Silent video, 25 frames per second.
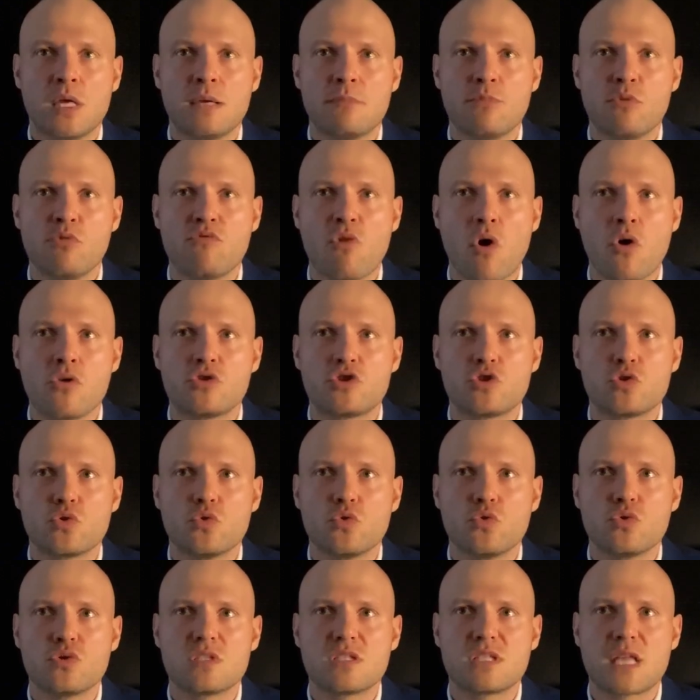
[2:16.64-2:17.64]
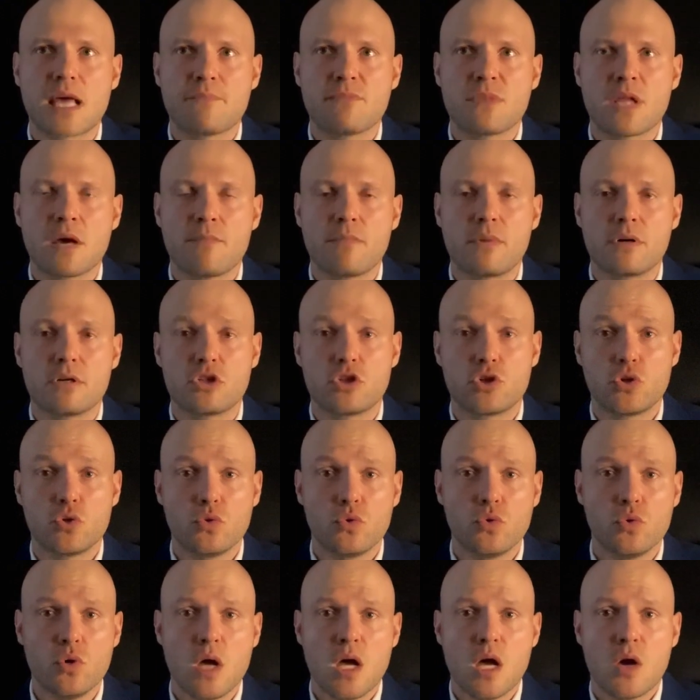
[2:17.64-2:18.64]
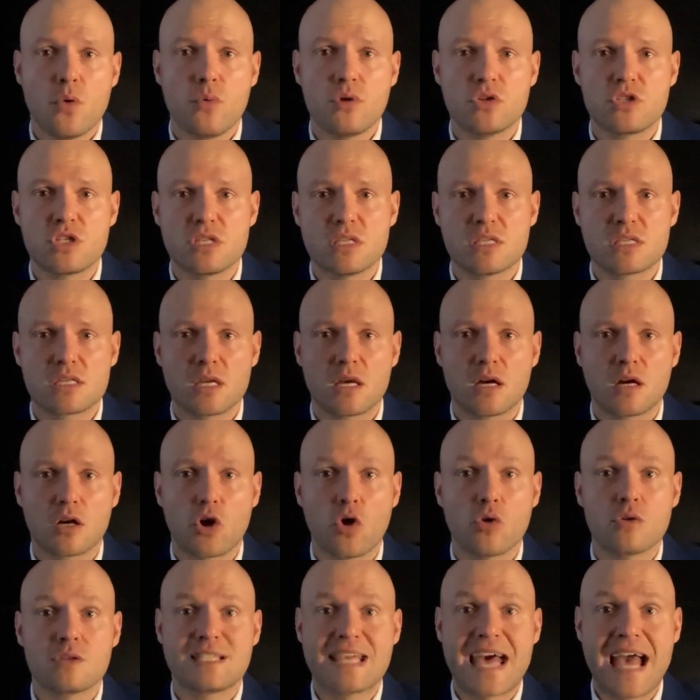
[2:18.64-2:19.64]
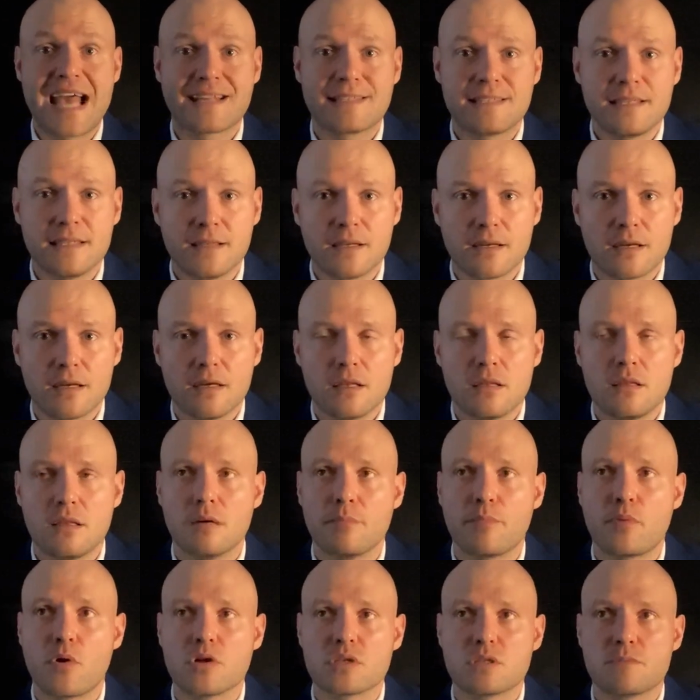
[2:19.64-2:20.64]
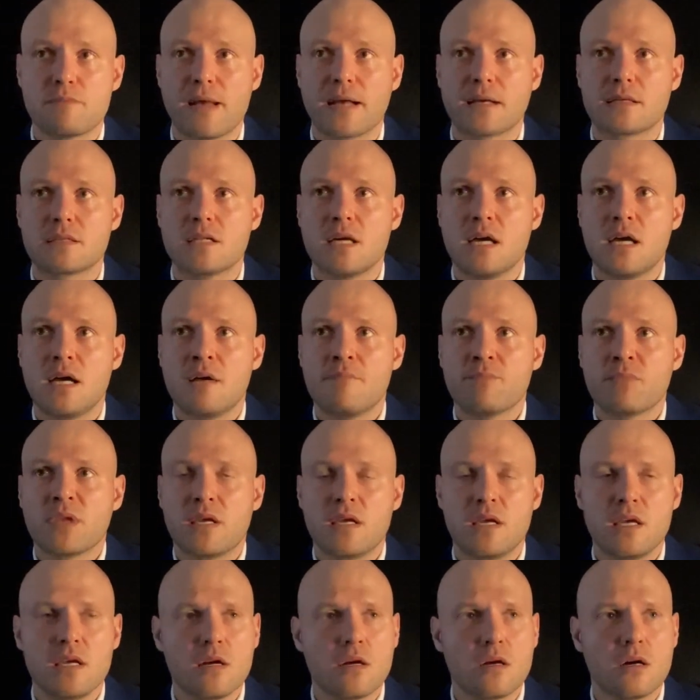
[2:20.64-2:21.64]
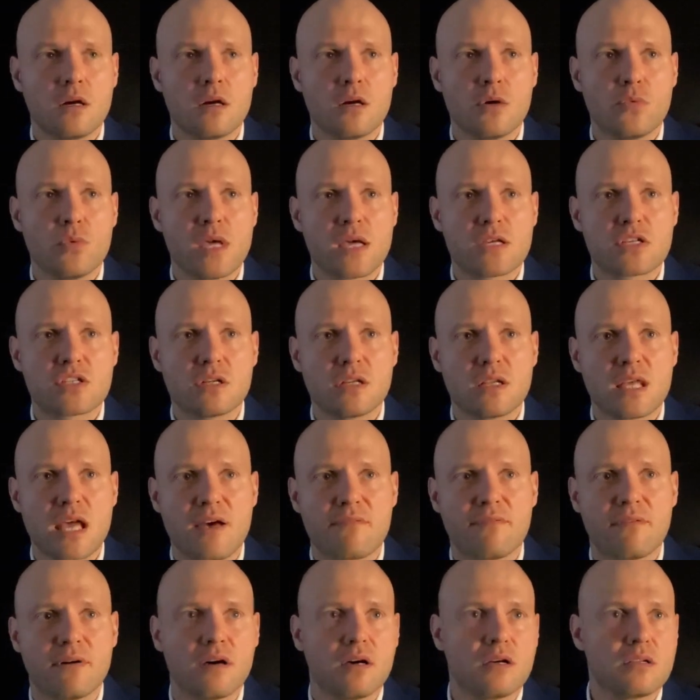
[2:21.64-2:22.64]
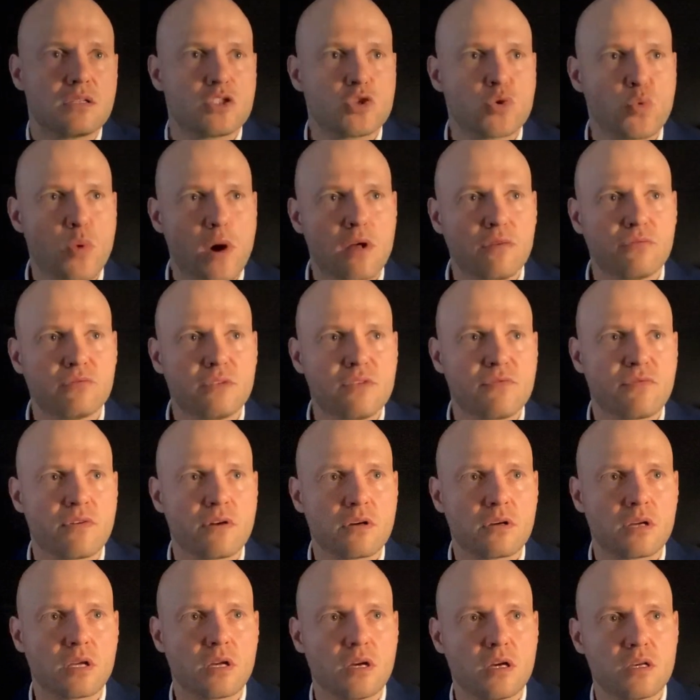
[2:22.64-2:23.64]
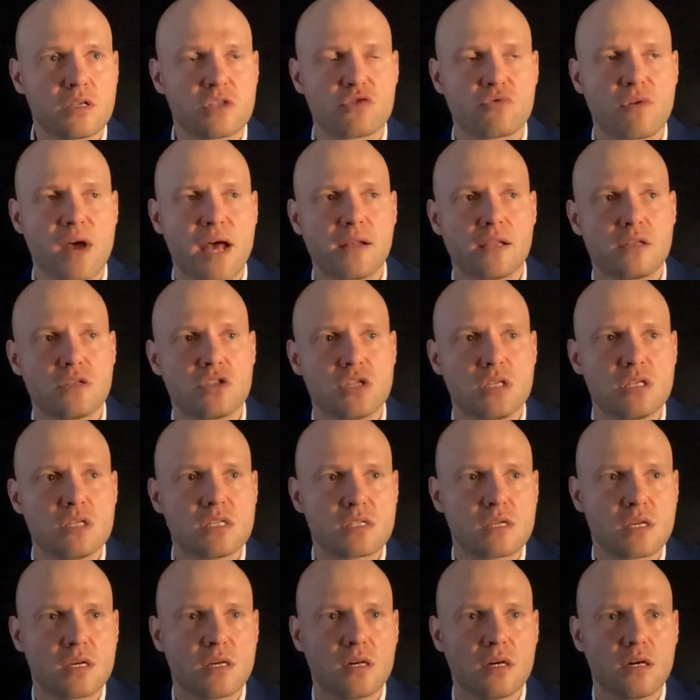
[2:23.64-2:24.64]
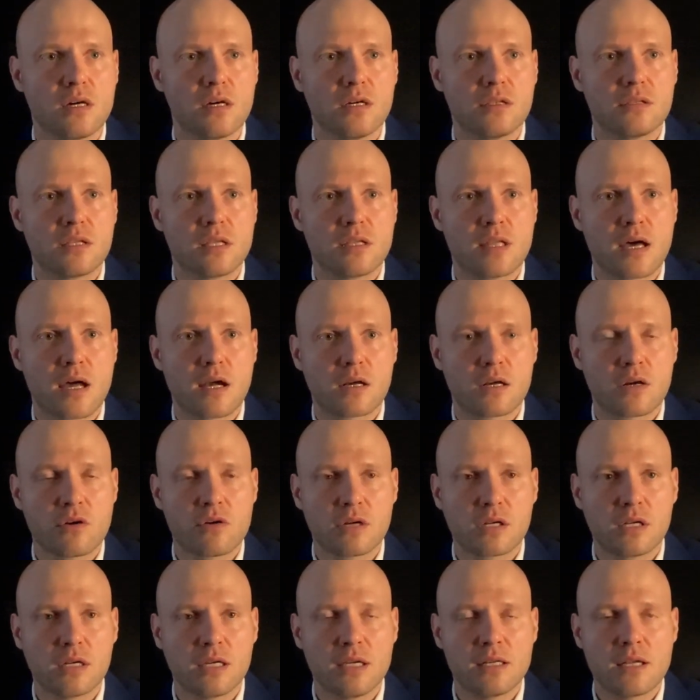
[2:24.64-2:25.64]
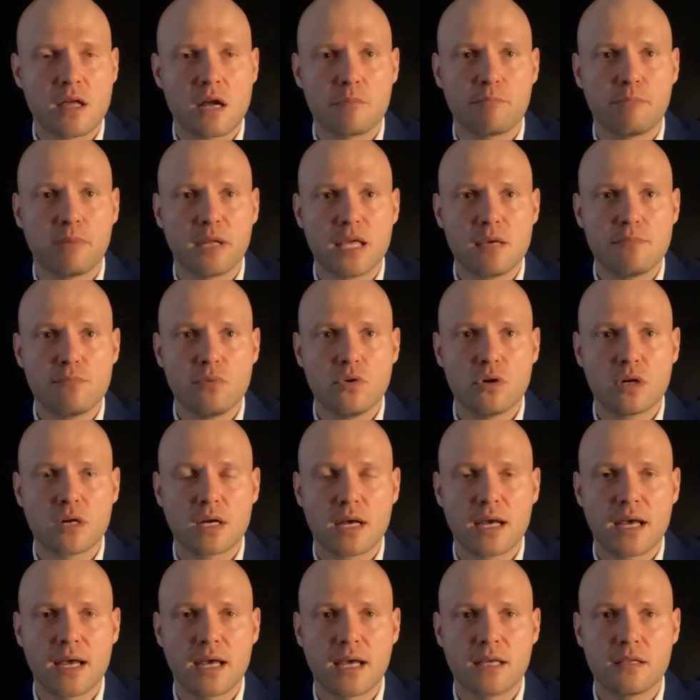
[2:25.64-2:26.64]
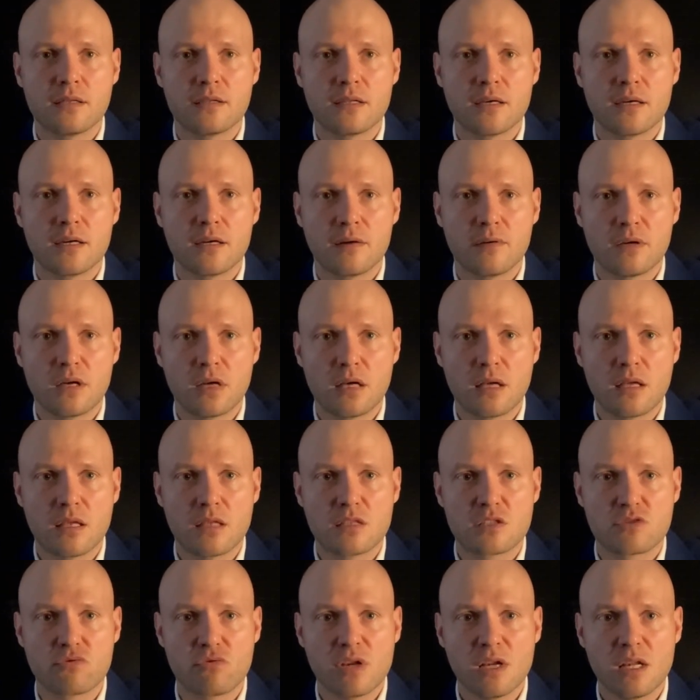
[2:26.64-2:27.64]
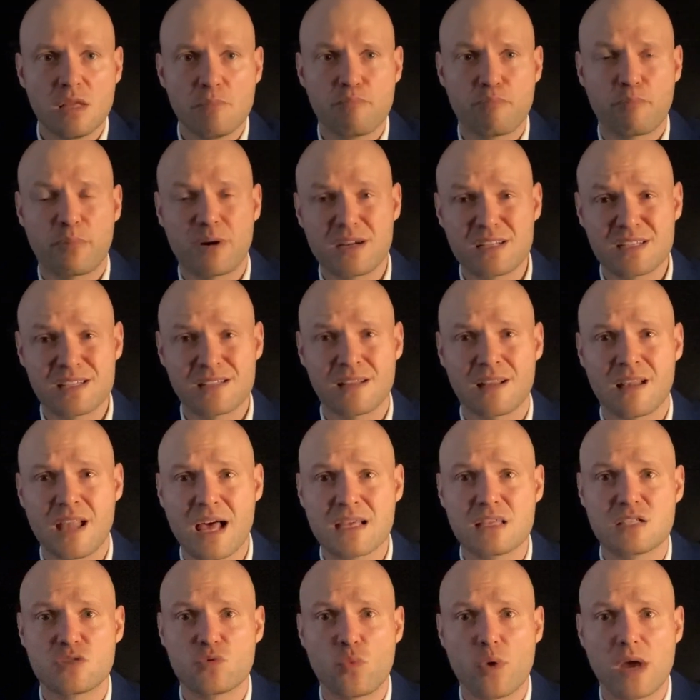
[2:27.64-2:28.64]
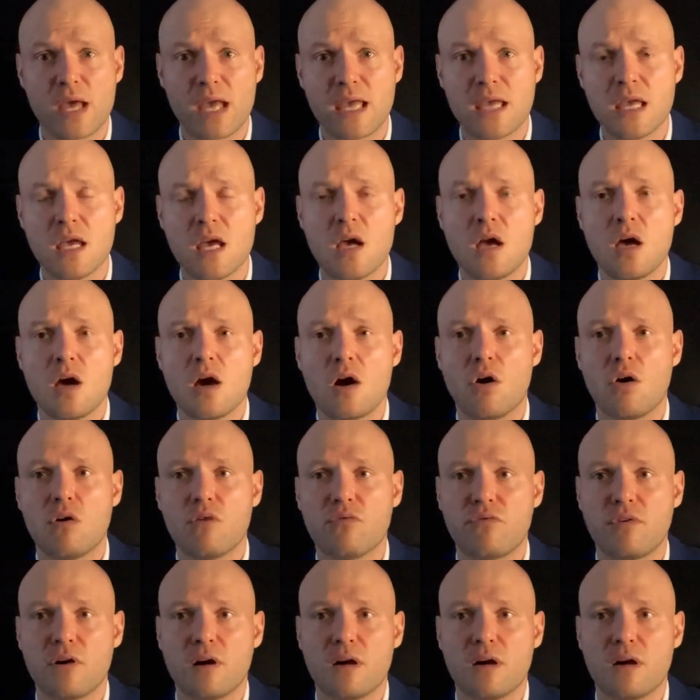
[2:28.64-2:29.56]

move on to step number 2, which is contacting the prospect. Here we actually have 12 different strategies that are currently in our playbook, and it's a really personalized way of